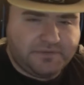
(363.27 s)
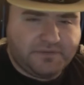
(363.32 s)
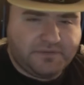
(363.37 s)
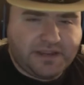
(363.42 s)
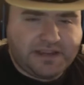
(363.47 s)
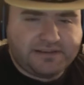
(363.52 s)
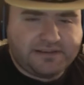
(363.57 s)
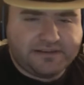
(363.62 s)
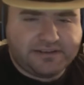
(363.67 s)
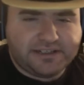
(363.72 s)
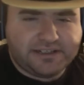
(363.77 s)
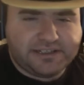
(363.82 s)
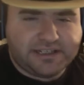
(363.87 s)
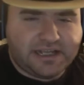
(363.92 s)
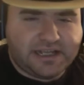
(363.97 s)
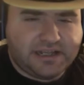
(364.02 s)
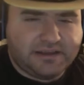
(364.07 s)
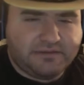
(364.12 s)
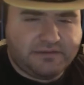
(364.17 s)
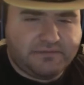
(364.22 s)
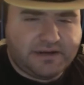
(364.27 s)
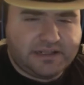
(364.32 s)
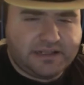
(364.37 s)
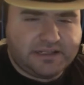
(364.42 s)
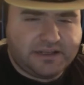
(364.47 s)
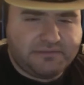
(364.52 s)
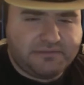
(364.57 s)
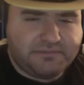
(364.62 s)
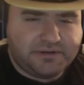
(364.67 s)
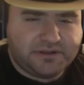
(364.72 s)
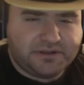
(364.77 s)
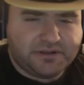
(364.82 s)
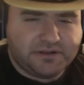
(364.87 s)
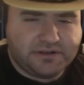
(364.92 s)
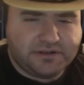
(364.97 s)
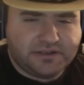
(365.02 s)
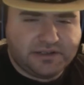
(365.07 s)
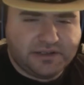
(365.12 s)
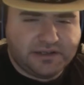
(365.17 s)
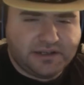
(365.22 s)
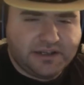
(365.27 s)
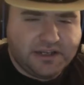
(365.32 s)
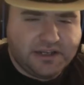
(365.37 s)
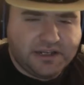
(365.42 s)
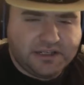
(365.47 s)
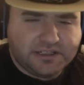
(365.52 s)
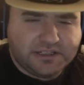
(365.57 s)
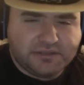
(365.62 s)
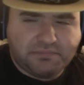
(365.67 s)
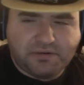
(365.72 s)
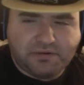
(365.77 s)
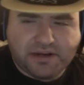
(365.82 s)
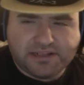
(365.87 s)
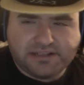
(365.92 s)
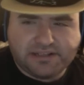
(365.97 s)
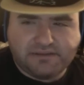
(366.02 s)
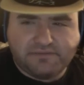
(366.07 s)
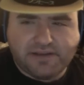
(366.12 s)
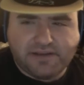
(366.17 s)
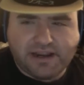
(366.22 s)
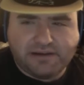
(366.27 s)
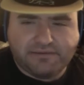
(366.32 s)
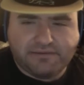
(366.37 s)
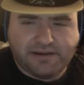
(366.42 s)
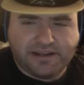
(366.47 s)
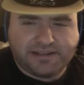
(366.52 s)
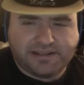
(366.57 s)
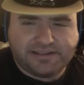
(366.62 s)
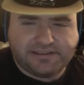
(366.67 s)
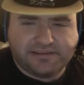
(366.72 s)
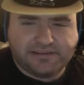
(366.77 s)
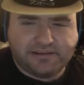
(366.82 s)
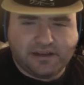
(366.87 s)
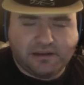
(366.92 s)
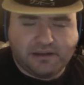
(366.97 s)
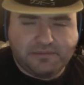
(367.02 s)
The flames are just on the right temperature to suppress the virus.